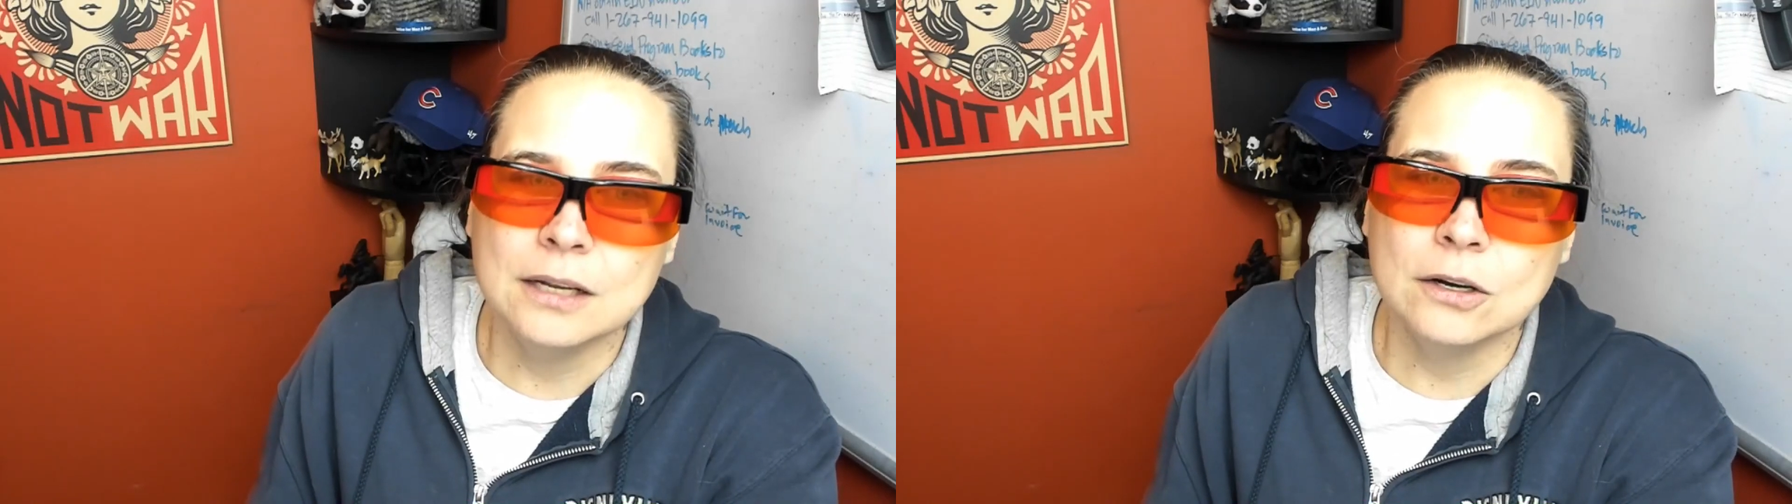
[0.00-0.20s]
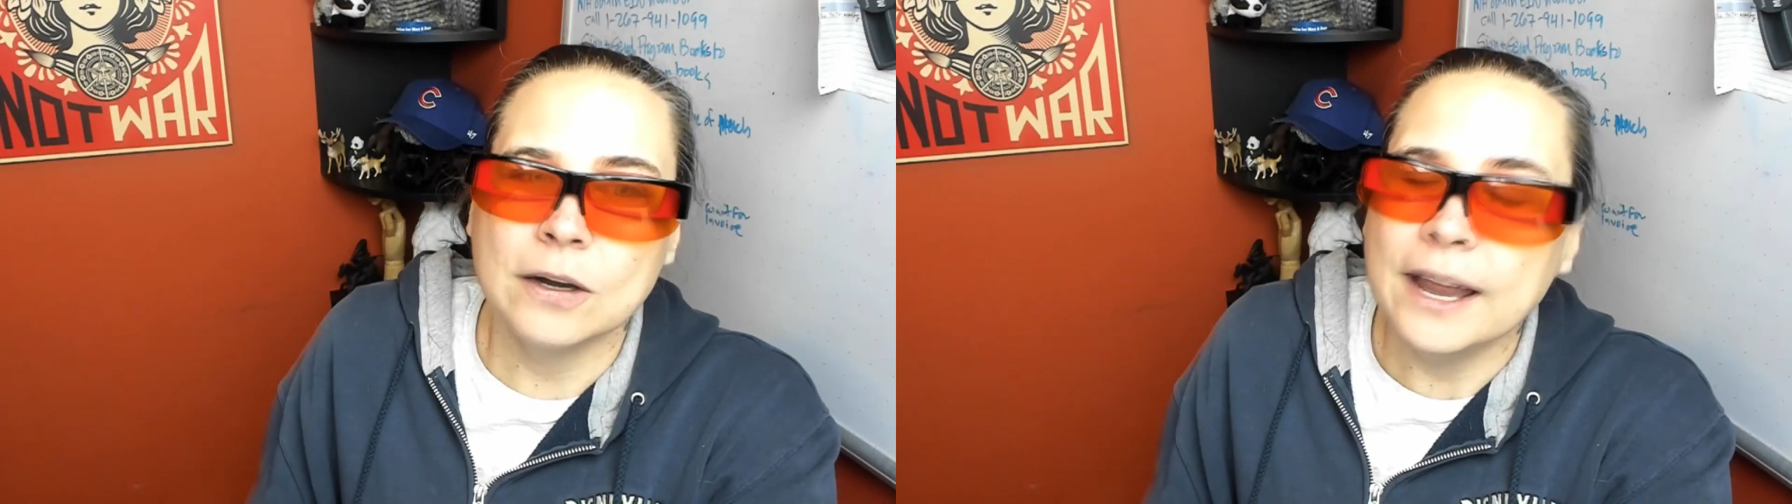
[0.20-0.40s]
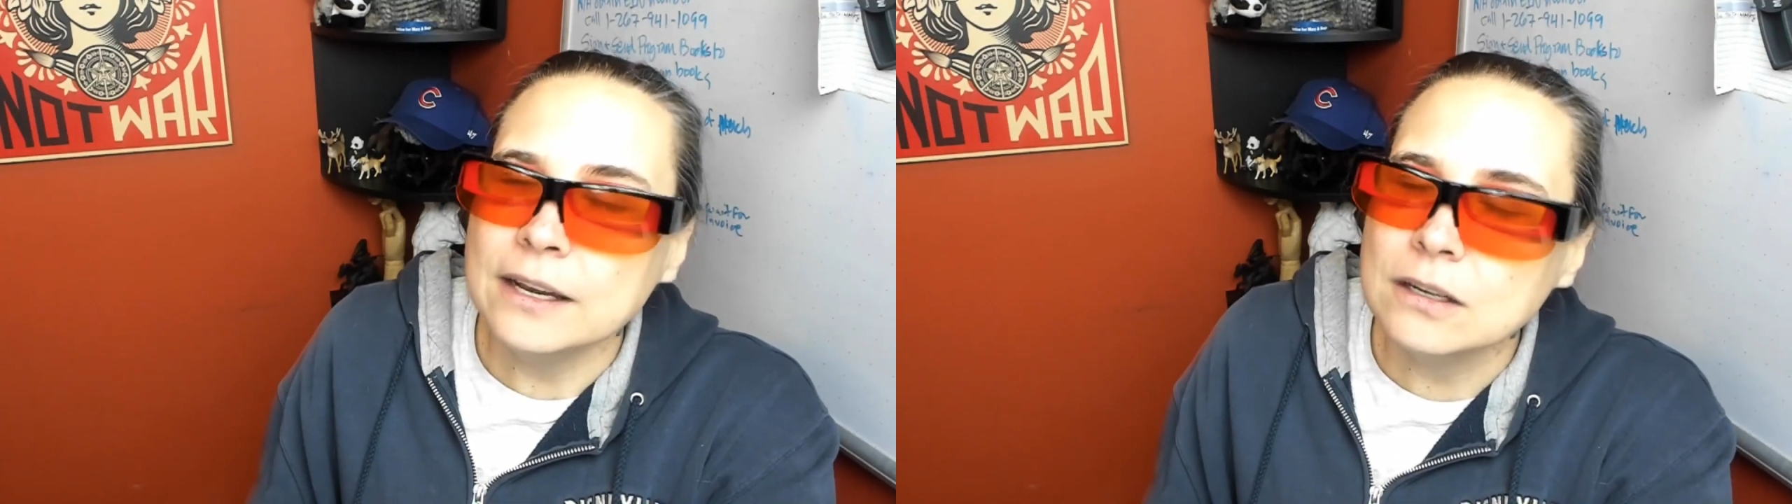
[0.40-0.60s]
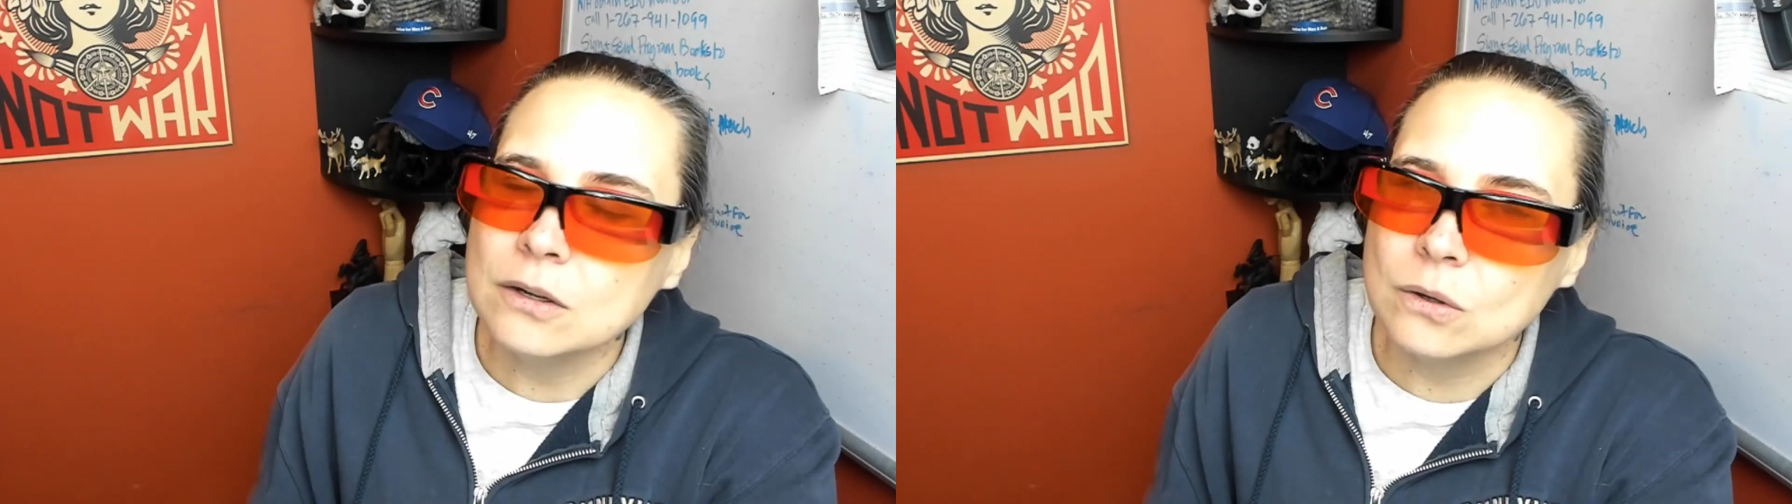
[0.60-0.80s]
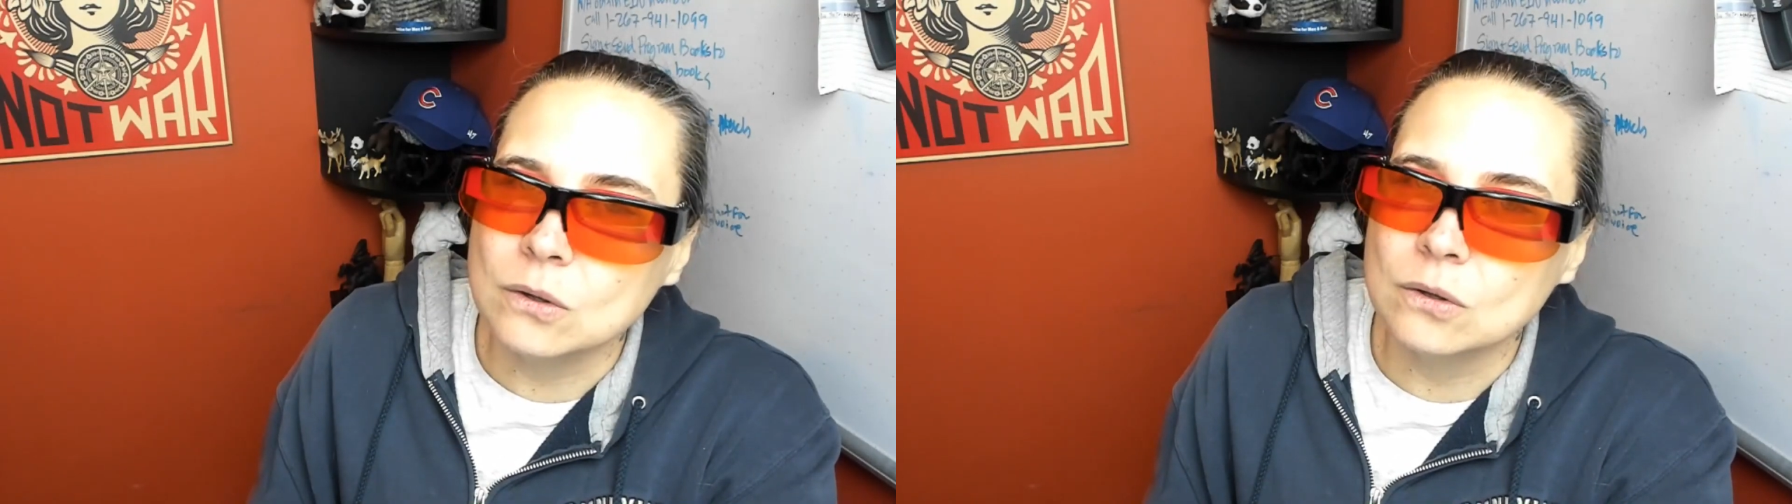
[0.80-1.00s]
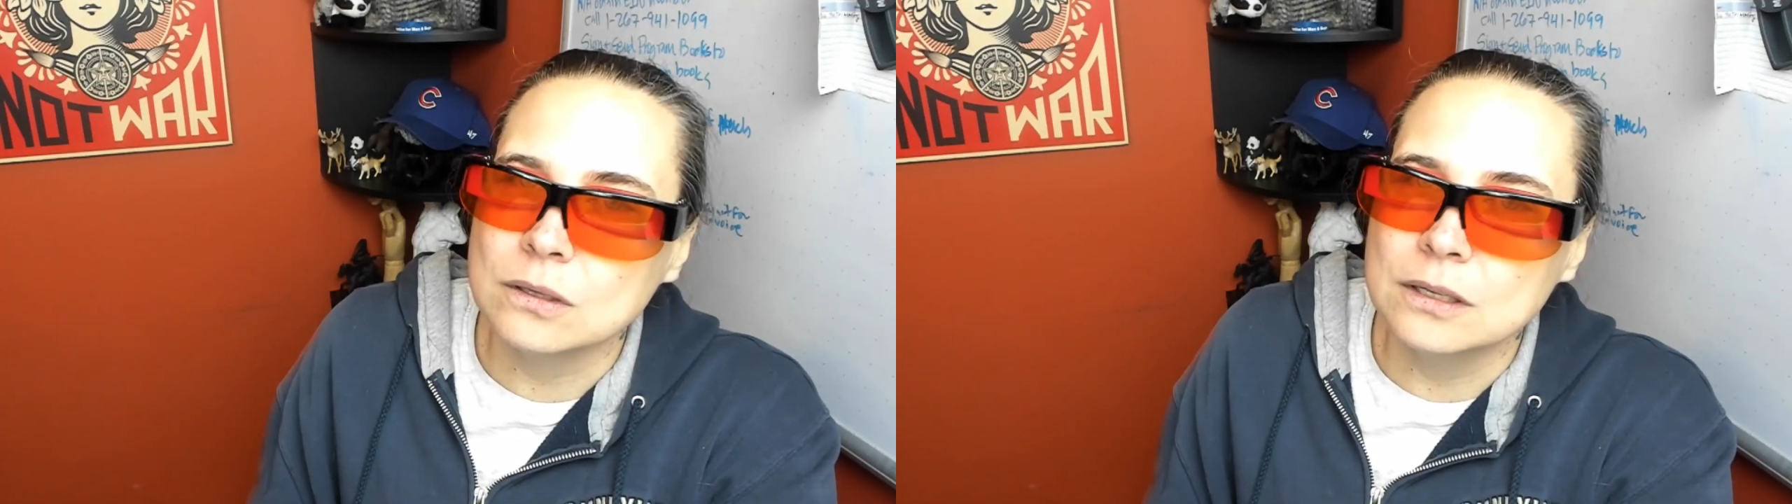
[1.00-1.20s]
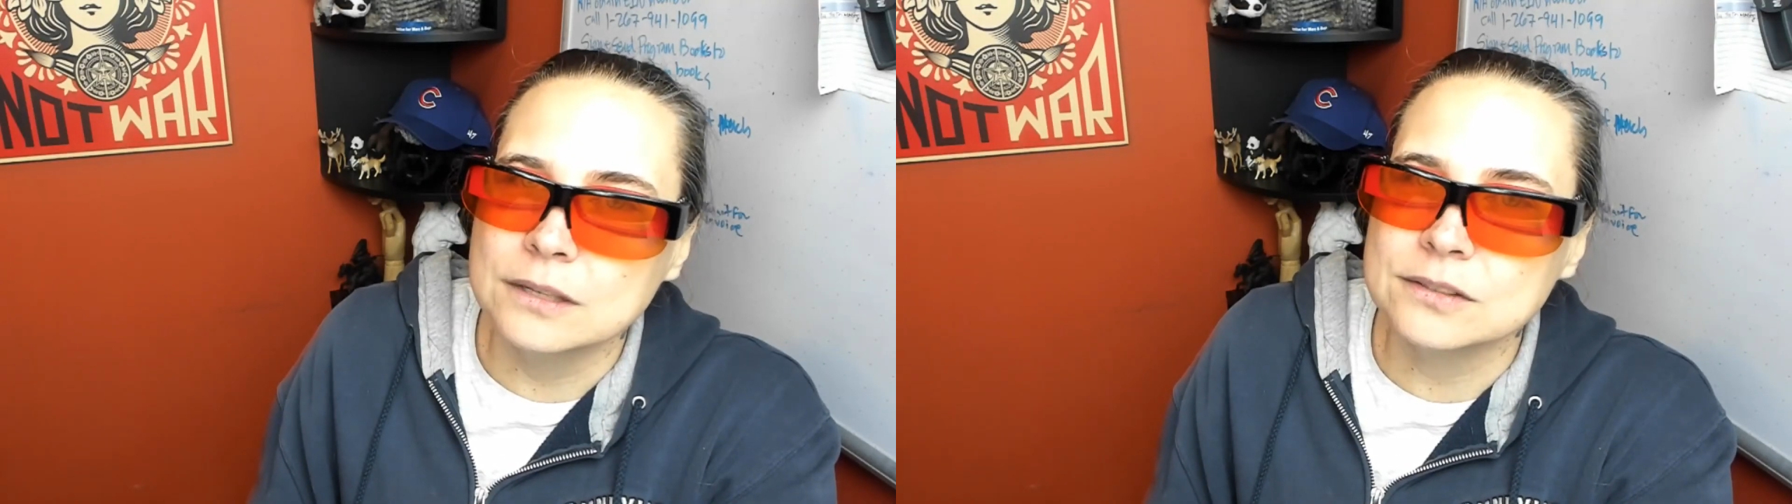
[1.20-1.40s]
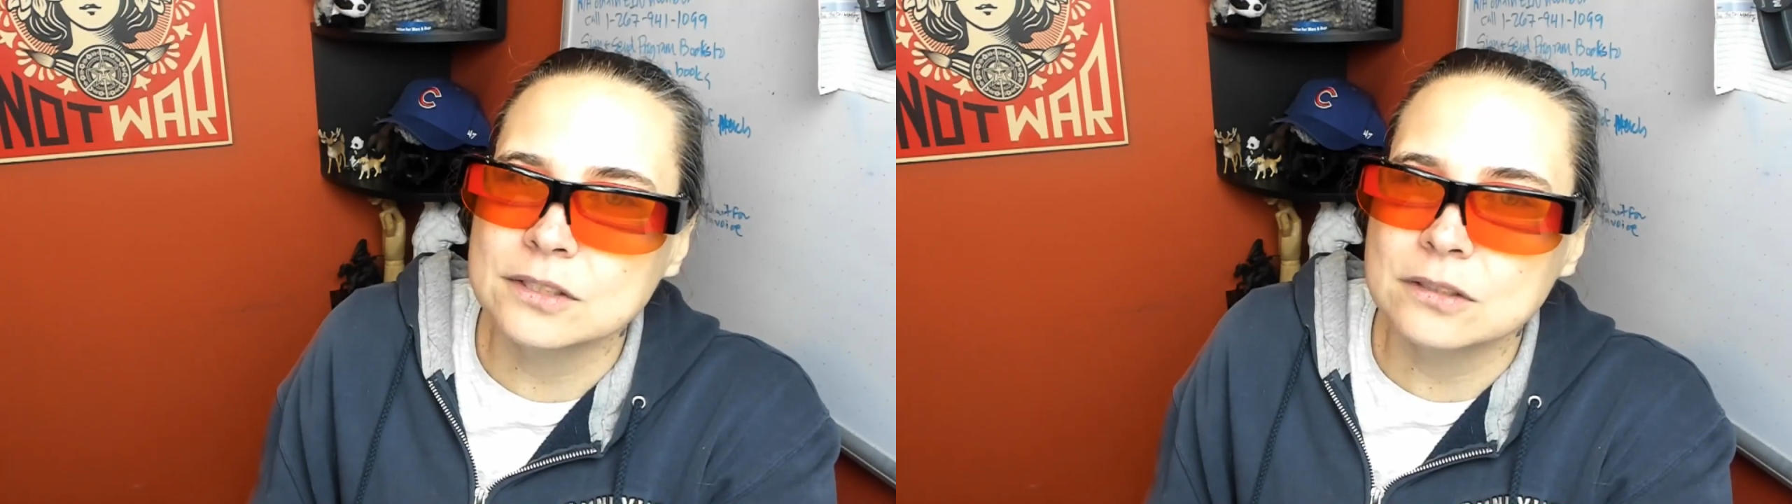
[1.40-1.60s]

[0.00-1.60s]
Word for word: Her end goal is to